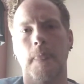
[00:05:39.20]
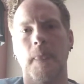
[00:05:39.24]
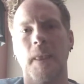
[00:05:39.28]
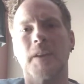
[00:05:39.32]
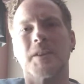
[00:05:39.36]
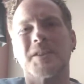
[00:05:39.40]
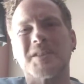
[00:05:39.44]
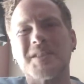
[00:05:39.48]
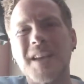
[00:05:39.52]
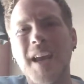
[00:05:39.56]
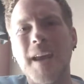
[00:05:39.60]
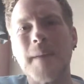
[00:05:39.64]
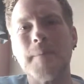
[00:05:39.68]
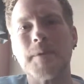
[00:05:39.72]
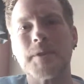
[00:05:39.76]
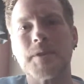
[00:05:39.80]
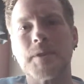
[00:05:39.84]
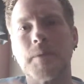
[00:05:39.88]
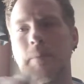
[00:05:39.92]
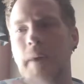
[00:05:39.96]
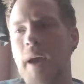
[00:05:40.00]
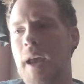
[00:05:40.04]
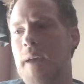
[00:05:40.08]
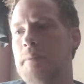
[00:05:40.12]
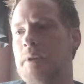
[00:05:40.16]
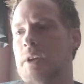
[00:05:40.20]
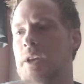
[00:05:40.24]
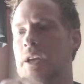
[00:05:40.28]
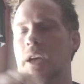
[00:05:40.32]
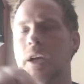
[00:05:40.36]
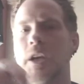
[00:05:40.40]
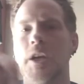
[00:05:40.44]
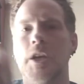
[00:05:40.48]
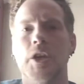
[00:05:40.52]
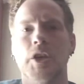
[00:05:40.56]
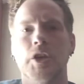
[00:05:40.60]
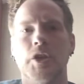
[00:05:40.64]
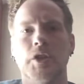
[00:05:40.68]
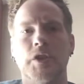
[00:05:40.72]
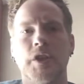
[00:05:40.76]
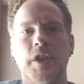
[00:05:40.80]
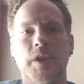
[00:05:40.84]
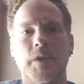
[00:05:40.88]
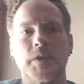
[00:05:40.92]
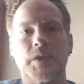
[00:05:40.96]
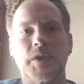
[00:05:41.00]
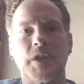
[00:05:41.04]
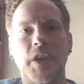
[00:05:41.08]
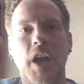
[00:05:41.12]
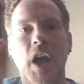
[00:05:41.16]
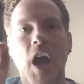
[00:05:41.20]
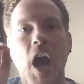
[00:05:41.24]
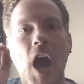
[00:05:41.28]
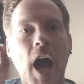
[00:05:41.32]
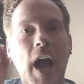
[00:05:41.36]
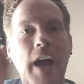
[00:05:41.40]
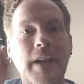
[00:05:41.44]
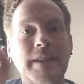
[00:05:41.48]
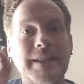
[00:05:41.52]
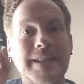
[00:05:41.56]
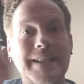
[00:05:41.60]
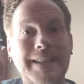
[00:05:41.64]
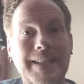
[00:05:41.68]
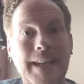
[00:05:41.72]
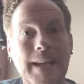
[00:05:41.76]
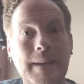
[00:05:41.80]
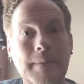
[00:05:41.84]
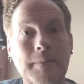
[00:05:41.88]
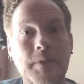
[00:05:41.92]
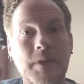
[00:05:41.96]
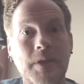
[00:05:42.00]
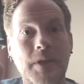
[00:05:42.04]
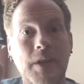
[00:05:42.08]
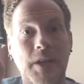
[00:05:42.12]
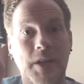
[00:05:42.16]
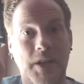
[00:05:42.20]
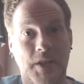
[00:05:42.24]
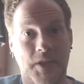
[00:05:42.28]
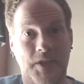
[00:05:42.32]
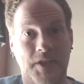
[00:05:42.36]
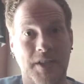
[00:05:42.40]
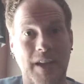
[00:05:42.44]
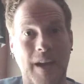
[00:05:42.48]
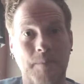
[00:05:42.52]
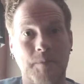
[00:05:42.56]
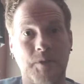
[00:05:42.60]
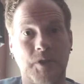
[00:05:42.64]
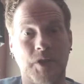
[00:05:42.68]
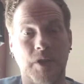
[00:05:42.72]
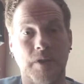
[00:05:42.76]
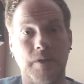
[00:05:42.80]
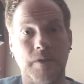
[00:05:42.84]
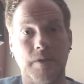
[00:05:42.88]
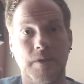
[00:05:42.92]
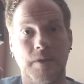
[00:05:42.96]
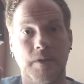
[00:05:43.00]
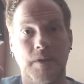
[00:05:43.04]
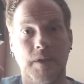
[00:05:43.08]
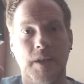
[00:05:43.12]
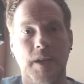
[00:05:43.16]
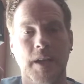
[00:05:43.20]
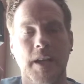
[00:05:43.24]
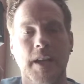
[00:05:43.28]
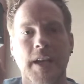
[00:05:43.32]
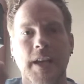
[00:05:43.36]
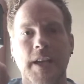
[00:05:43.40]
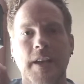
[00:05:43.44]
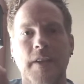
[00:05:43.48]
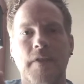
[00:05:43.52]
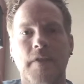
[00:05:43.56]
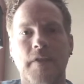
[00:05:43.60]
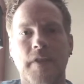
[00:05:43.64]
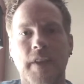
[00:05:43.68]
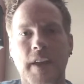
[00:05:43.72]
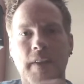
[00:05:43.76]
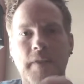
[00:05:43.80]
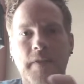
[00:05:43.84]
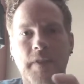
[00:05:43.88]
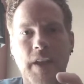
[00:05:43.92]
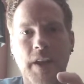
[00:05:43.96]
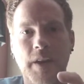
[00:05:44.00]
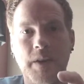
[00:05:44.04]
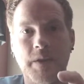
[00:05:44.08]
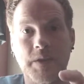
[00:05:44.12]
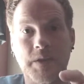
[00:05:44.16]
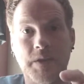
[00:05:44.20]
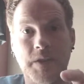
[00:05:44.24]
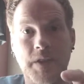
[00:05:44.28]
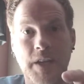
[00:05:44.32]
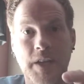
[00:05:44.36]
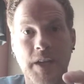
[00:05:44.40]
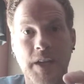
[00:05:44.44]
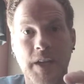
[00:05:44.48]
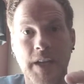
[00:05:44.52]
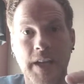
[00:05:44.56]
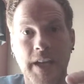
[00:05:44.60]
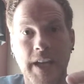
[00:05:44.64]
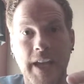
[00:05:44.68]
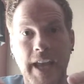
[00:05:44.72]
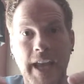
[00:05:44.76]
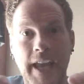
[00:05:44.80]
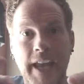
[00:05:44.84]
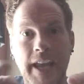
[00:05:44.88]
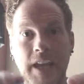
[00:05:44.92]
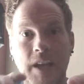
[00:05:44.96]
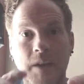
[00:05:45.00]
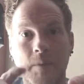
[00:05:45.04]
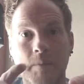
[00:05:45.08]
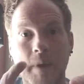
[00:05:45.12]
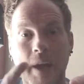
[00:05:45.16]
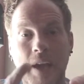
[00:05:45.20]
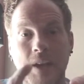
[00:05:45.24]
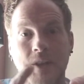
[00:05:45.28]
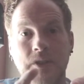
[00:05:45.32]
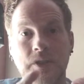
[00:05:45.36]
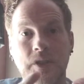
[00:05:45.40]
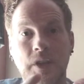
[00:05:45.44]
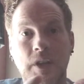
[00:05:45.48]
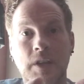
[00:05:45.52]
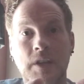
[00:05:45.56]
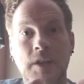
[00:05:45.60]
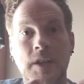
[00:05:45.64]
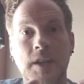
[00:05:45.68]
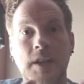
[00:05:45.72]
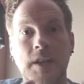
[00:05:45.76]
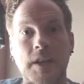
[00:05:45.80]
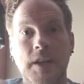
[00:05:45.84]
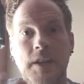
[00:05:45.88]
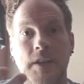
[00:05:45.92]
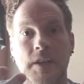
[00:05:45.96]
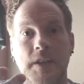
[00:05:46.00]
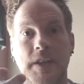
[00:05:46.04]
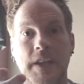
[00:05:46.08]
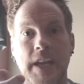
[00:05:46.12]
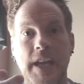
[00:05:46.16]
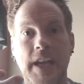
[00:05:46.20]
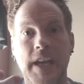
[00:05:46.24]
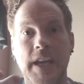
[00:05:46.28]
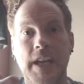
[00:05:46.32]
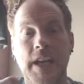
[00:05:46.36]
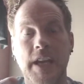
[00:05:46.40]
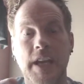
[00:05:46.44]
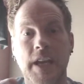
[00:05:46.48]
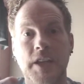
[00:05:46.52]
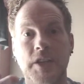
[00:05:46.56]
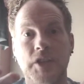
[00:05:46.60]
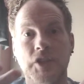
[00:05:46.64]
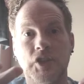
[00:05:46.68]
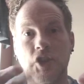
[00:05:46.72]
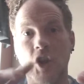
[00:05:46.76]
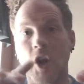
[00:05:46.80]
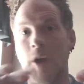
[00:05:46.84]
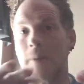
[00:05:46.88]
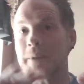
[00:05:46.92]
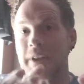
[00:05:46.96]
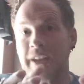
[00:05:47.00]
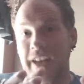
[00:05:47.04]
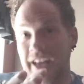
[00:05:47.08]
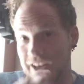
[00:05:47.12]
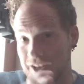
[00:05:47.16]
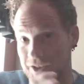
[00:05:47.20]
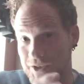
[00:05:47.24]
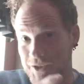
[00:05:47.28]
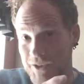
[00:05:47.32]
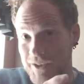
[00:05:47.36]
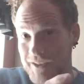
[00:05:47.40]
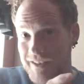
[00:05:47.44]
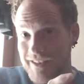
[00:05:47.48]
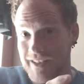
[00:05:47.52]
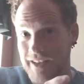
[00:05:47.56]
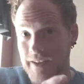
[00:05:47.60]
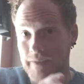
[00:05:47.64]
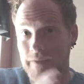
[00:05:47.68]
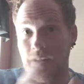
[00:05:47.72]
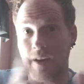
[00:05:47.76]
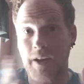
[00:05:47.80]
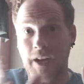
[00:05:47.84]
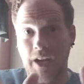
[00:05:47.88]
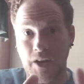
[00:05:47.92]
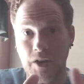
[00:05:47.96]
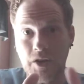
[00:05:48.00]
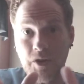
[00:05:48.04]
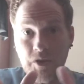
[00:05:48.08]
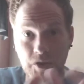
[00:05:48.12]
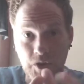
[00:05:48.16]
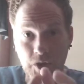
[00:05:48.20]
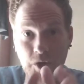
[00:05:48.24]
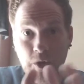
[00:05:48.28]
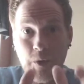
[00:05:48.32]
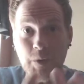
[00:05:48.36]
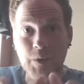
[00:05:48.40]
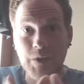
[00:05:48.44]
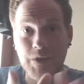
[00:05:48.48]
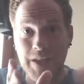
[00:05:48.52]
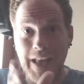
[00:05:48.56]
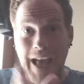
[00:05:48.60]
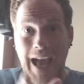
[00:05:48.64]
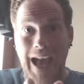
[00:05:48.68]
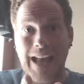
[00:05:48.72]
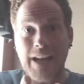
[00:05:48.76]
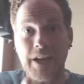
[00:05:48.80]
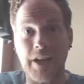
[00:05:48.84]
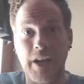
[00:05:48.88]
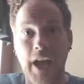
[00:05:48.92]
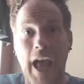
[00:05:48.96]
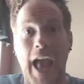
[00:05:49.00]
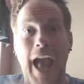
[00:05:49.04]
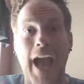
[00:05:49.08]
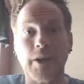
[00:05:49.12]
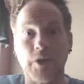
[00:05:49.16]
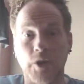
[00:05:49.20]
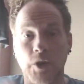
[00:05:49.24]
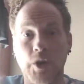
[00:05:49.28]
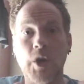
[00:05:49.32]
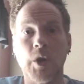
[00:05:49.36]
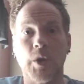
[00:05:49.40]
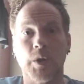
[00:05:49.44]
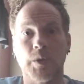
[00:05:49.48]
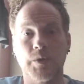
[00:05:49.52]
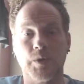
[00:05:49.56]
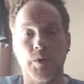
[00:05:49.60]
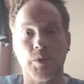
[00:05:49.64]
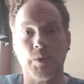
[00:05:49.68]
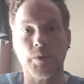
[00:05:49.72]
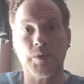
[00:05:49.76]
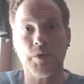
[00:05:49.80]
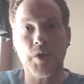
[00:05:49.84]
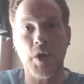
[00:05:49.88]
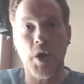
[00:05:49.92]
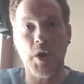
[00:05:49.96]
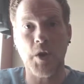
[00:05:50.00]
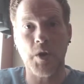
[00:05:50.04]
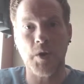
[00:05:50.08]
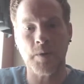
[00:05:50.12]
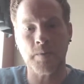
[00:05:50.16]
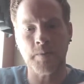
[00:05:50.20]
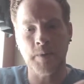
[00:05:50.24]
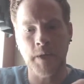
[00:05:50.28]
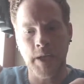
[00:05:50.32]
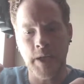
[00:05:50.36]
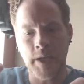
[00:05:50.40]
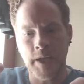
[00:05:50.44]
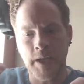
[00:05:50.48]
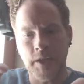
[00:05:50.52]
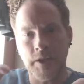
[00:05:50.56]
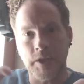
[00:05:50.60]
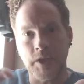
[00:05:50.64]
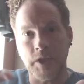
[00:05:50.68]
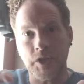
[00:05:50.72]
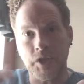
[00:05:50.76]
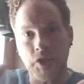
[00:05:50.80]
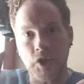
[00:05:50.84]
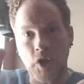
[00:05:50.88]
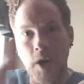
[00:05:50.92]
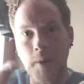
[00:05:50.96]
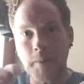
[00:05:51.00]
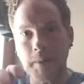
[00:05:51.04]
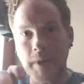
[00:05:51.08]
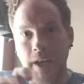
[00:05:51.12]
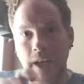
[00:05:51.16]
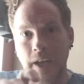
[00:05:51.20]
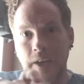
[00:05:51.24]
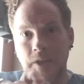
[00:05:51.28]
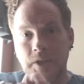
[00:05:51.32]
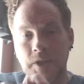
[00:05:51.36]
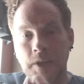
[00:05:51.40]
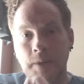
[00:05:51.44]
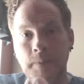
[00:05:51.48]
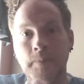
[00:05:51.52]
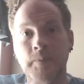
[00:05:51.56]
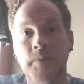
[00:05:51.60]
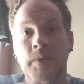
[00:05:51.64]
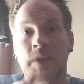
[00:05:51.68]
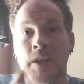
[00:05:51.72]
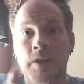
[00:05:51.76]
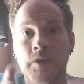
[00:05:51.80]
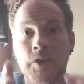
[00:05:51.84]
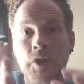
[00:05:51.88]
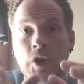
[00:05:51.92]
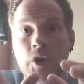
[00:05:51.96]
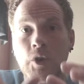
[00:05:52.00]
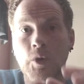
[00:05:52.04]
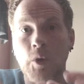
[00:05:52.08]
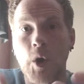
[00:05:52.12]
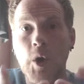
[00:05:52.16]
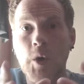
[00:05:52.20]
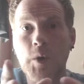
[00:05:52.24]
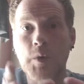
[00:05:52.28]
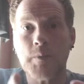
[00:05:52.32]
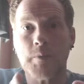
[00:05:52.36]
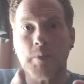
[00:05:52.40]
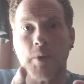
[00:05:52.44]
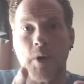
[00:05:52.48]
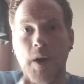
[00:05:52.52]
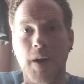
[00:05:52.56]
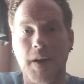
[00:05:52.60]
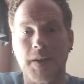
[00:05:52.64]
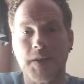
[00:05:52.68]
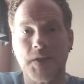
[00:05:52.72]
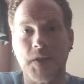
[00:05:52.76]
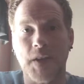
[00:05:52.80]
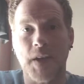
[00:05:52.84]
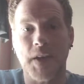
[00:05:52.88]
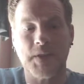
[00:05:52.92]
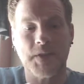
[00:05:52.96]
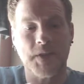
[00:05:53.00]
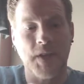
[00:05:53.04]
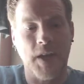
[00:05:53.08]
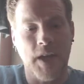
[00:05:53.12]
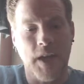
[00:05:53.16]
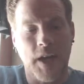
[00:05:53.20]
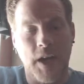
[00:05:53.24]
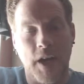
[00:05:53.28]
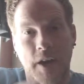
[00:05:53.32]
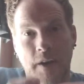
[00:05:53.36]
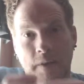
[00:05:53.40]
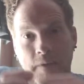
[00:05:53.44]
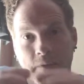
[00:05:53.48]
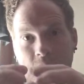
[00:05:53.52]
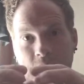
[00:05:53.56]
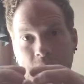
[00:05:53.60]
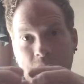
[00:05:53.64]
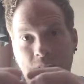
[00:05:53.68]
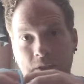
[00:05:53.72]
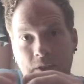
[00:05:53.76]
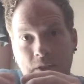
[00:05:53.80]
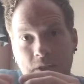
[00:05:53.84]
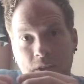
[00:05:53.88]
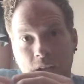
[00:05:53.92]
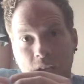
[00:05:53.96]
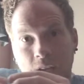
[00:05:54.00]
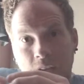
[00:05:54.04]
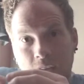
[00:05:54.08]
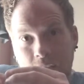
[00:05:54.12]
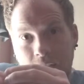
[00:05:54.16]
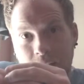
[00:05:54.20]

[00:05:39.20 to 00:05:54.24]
Same as a baby. There's a concept, conception, then there's the incubation, the germination, if I can use that agricultural term, the germination, the growth process of this